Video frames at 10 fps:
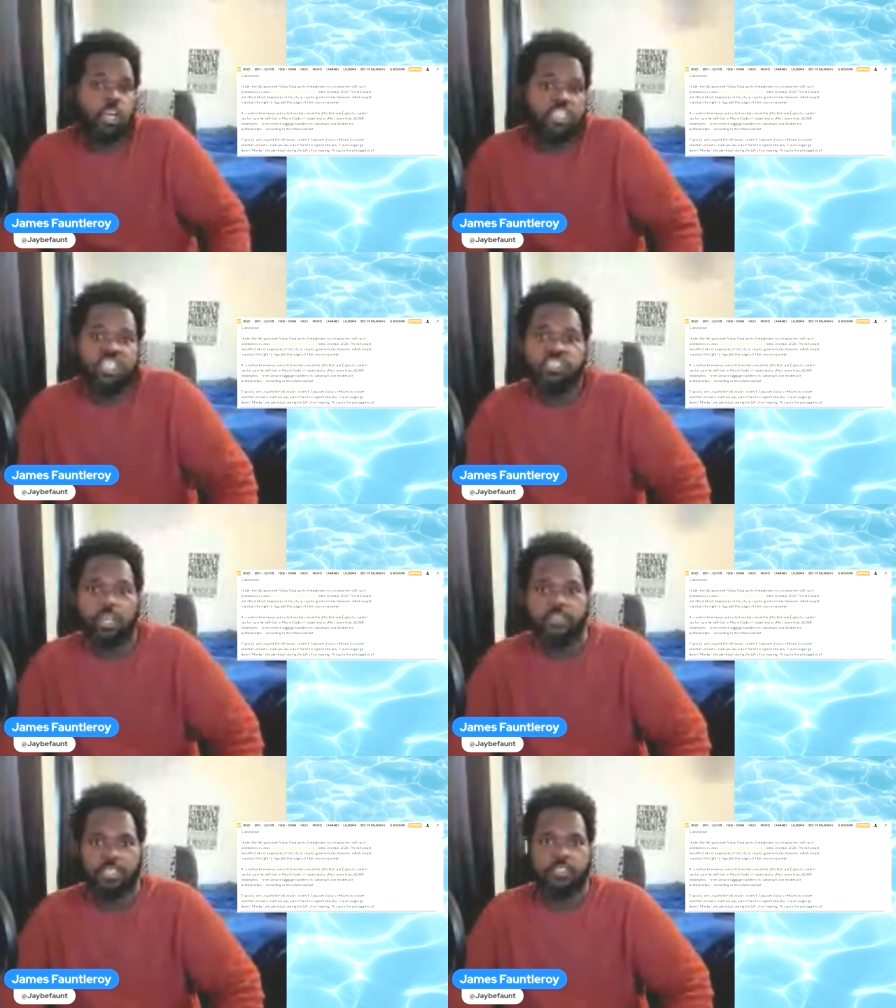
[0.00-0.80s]
our goods and
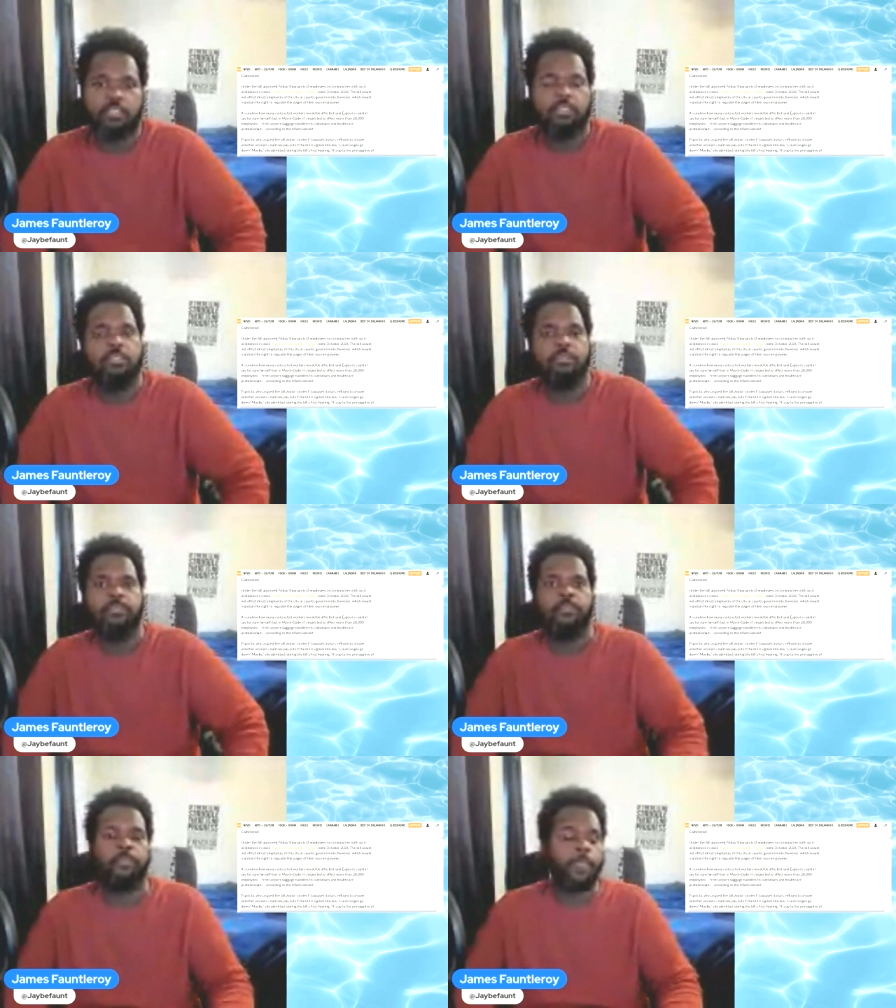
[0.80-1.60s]
services.
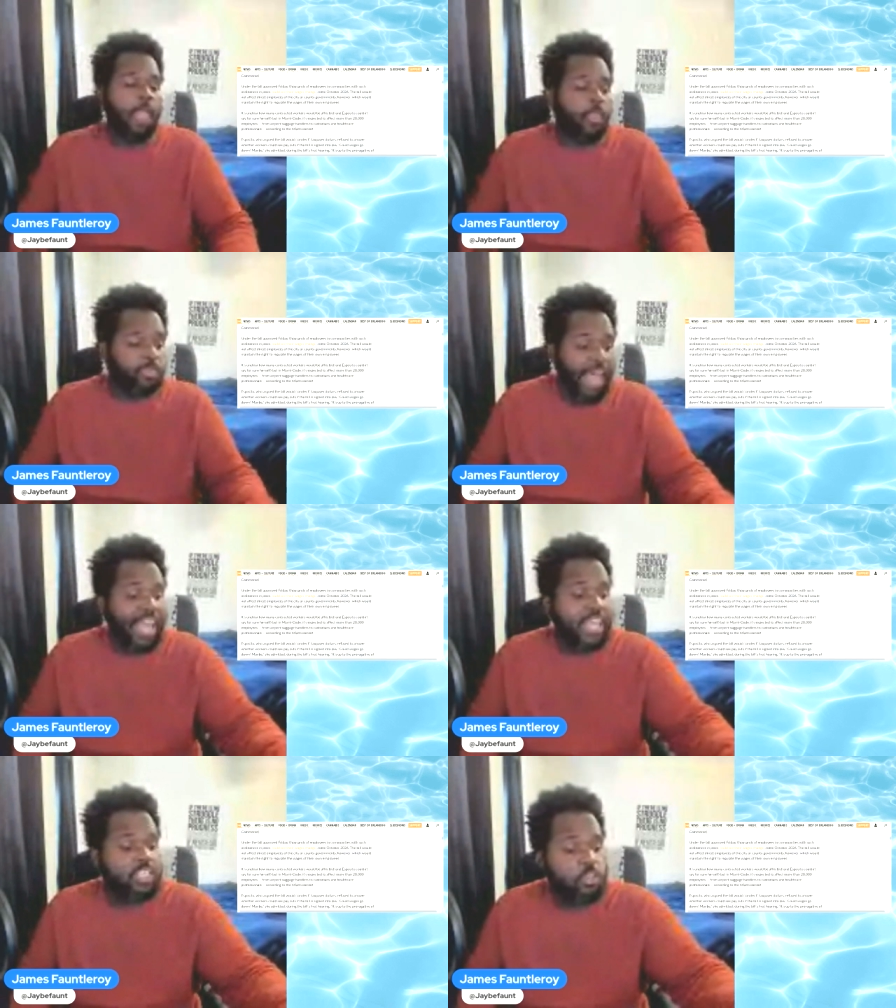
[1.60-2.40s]

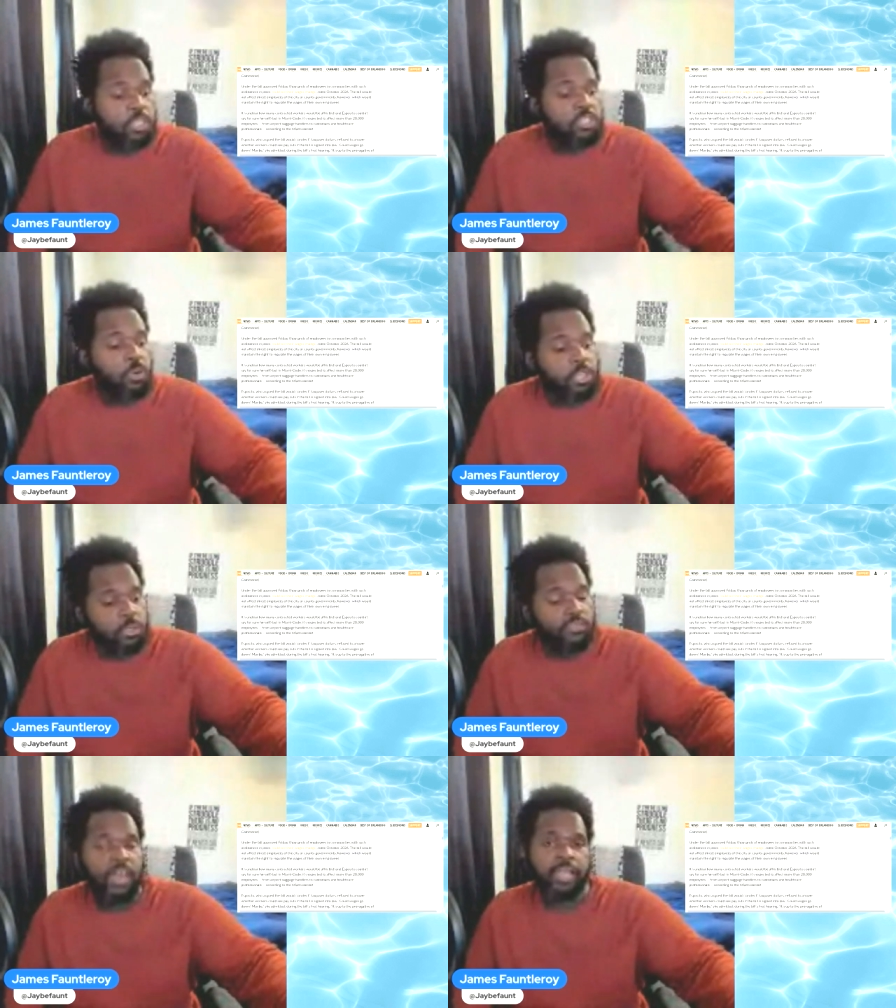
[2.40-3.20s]
That is who is going
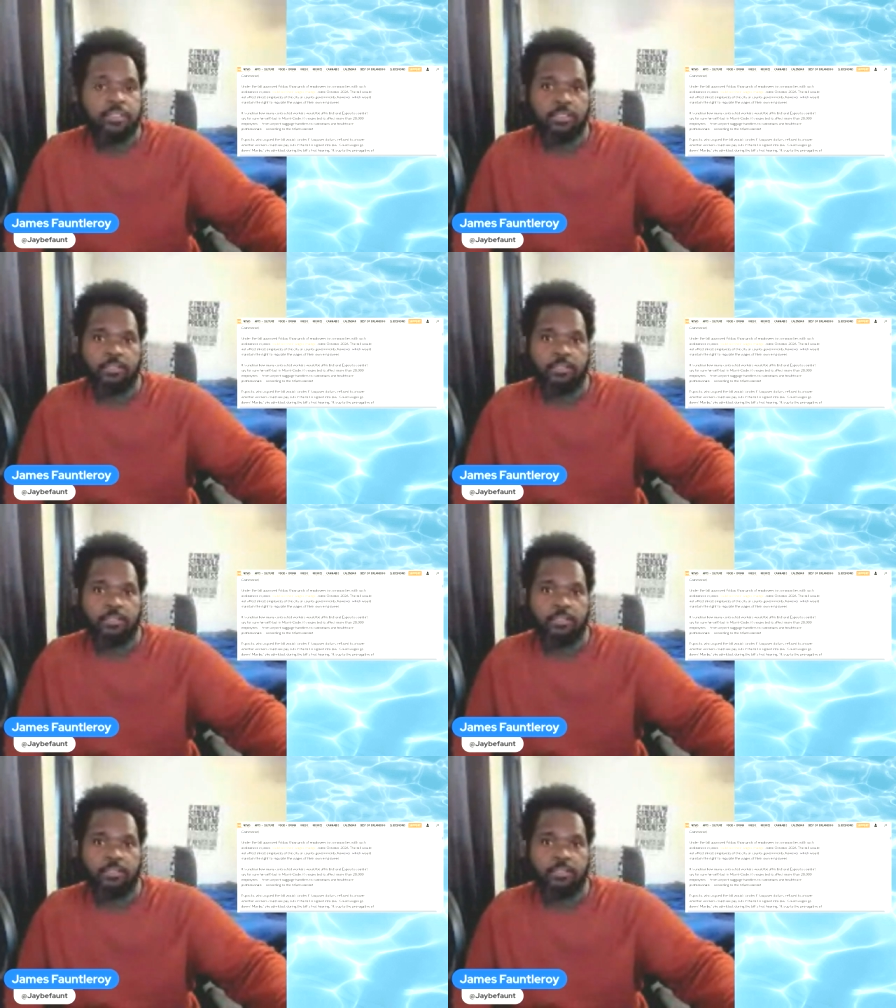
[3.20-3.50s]
to affect.